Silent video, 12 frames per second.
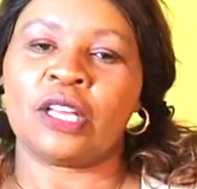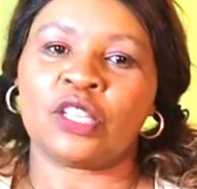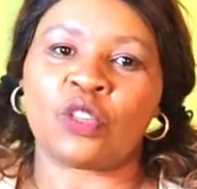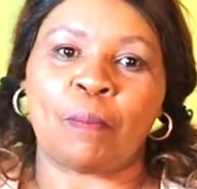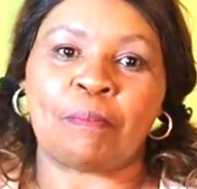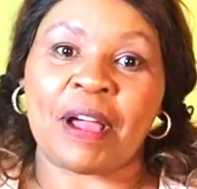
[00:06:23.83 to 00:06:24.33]

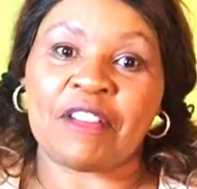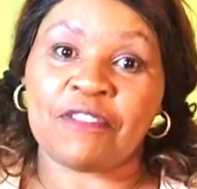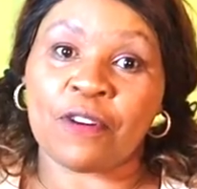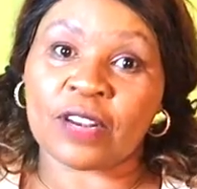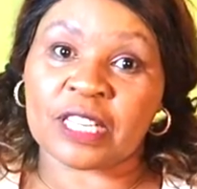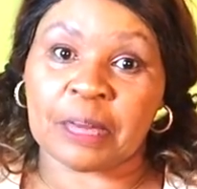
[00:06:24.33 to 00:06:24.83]
So my
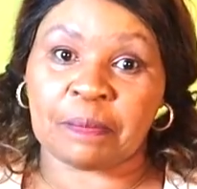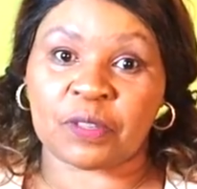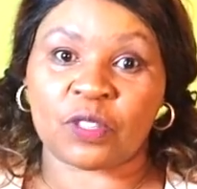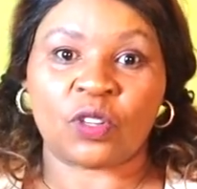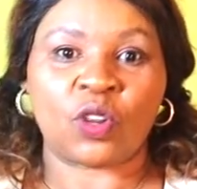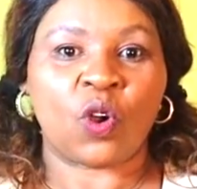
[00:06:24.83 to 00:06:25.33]
4
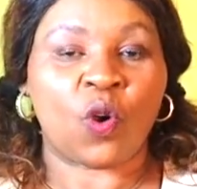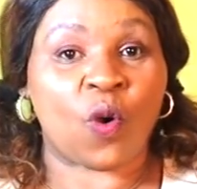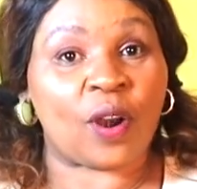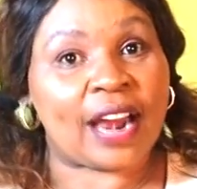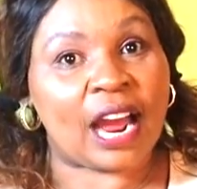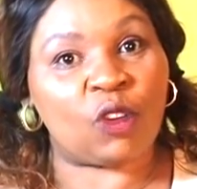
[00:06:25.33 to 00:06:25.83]
tips
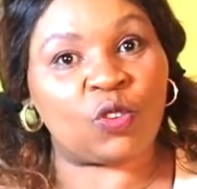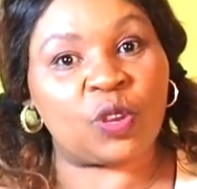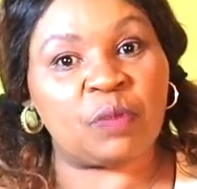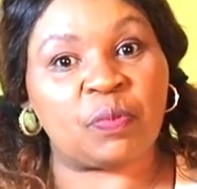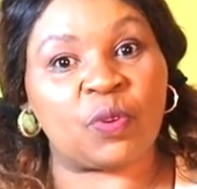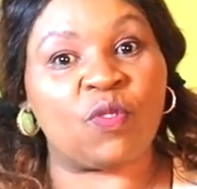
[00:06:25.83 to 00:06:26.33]
on how to
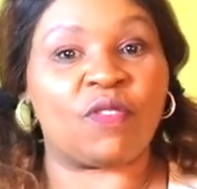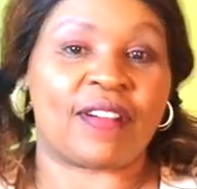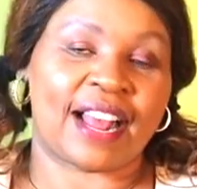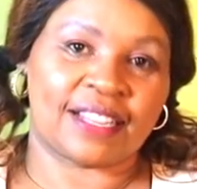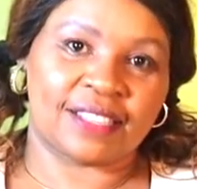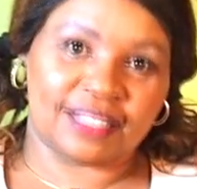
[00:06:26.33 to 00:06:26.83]
improve
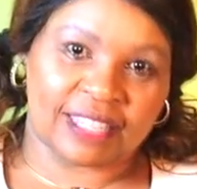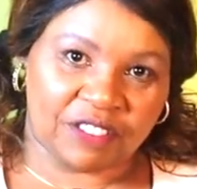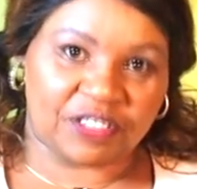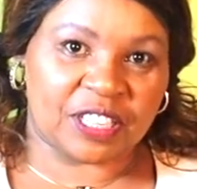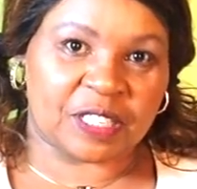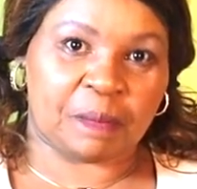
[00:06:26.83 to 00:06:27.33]

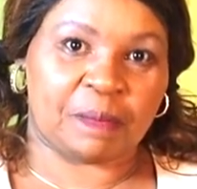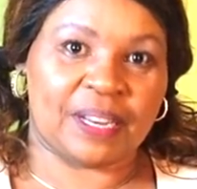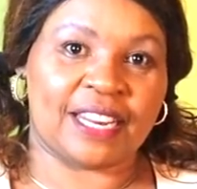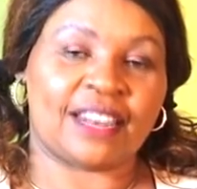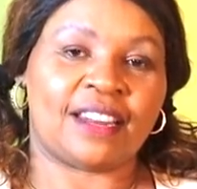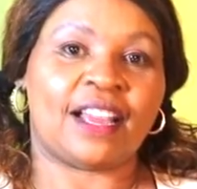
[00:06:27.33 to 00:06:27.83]

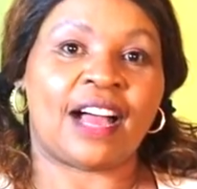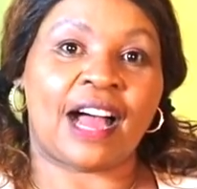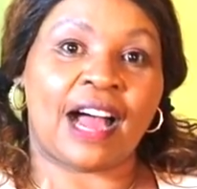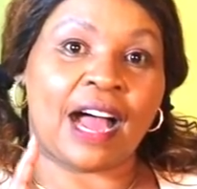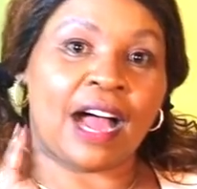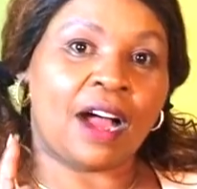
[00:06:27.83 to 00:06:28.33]
self-discipline
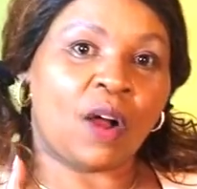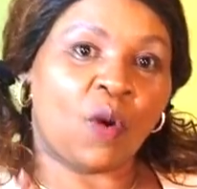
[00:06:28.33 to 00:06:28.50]
are: